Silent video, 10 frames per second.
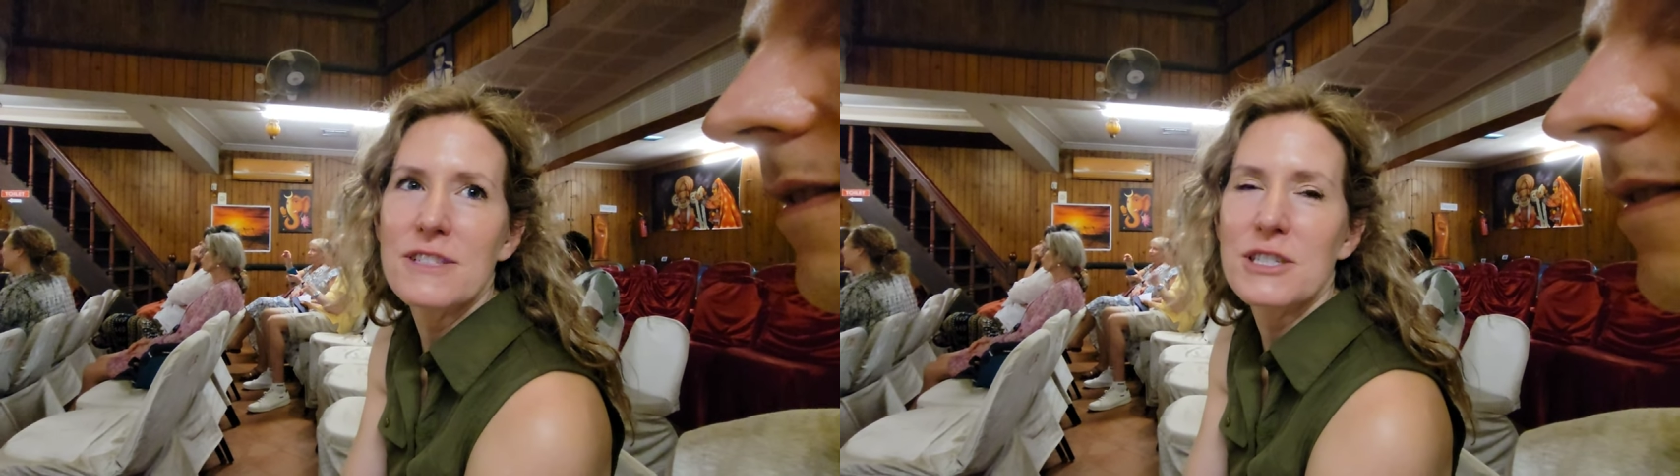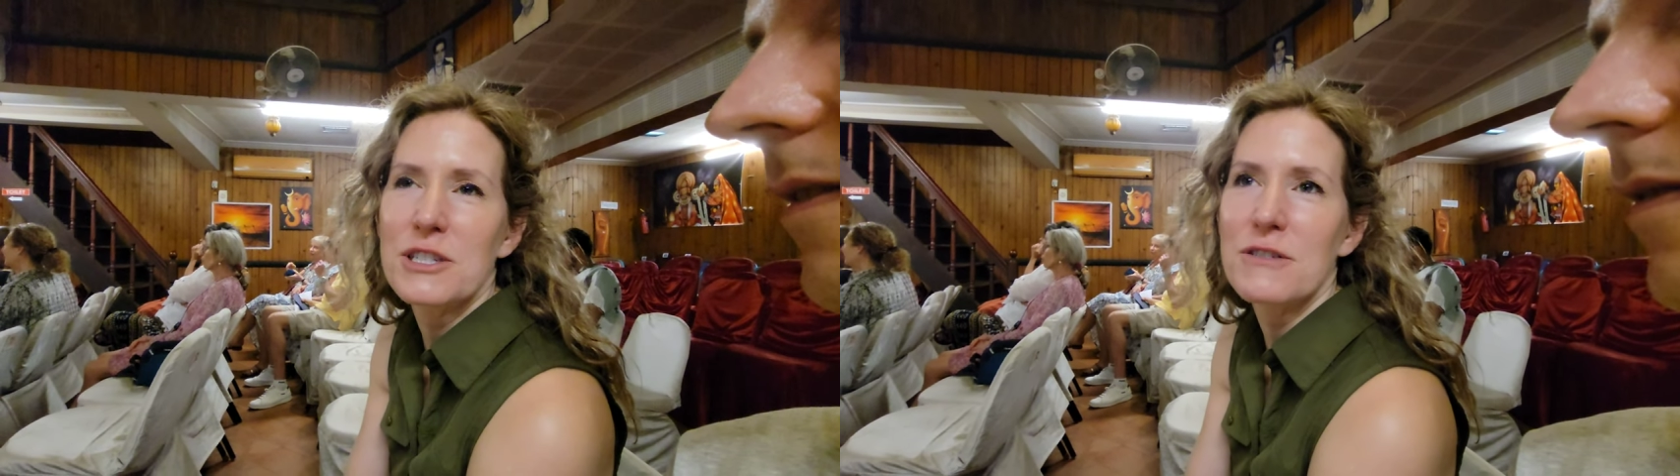
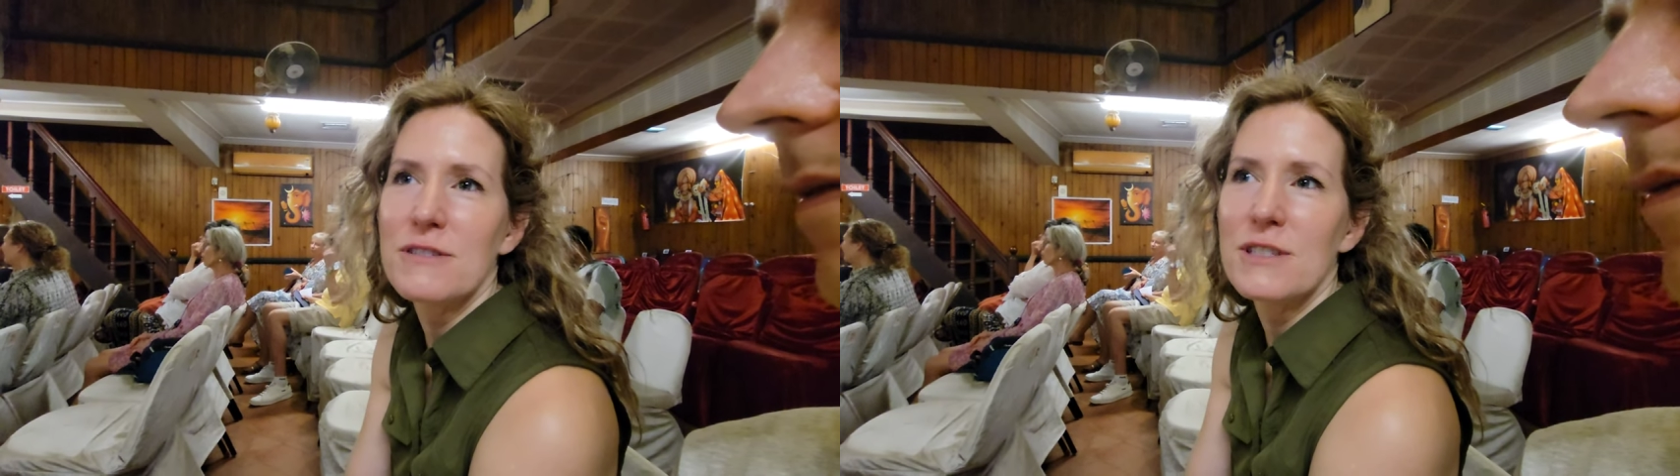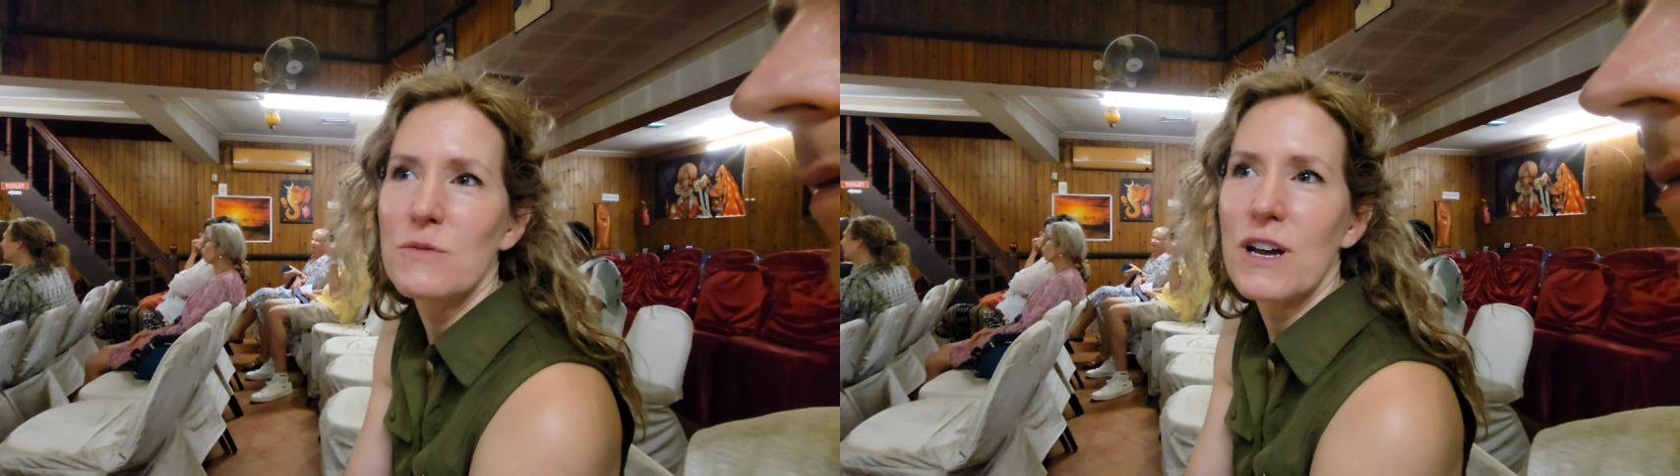of the show
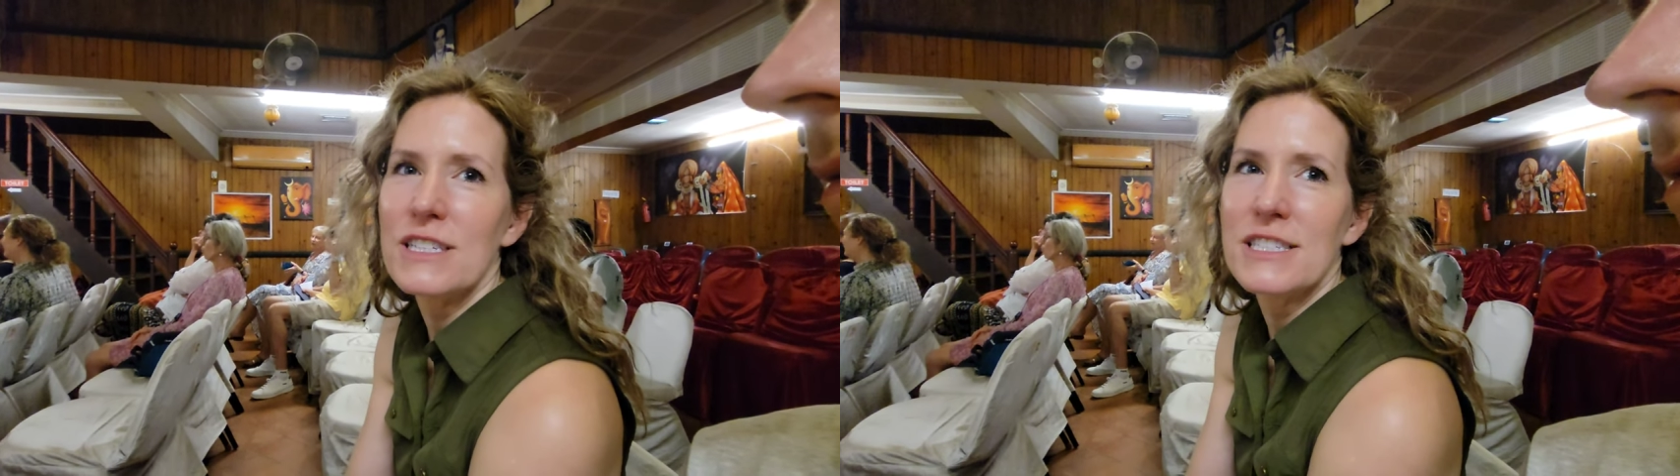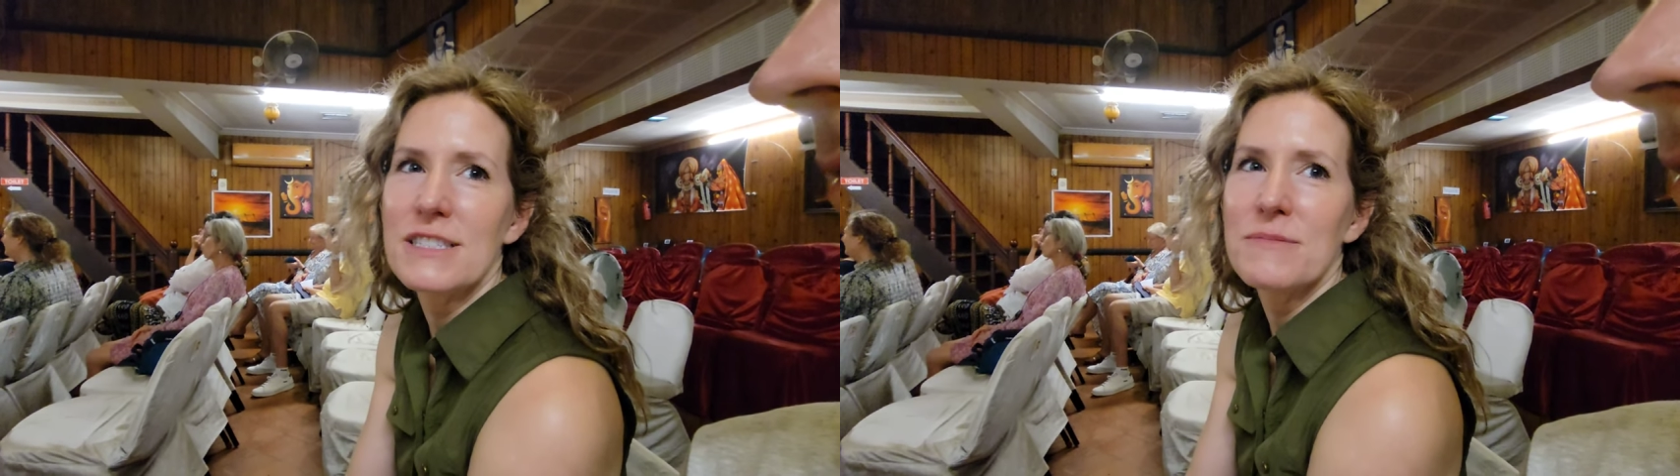is
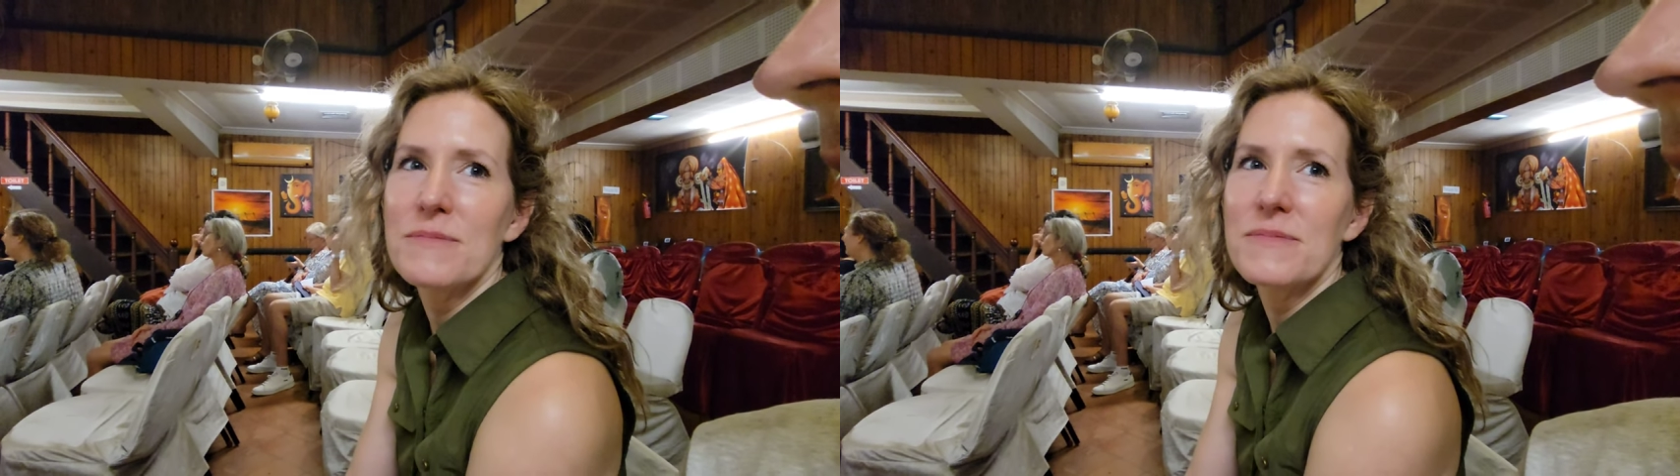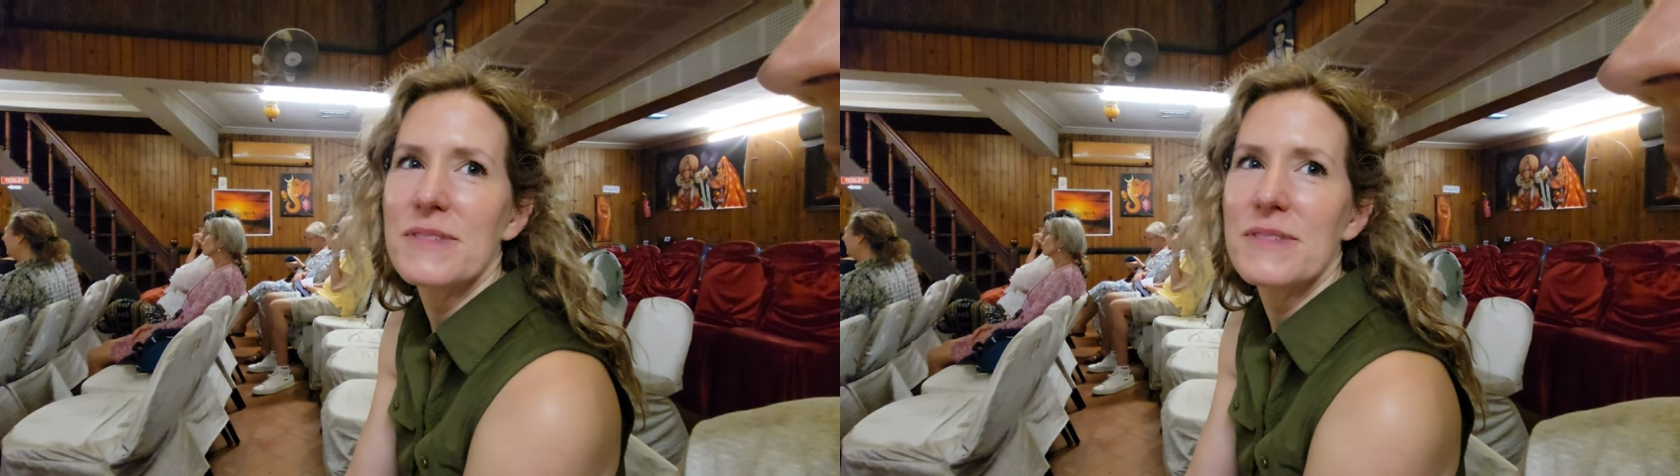watching them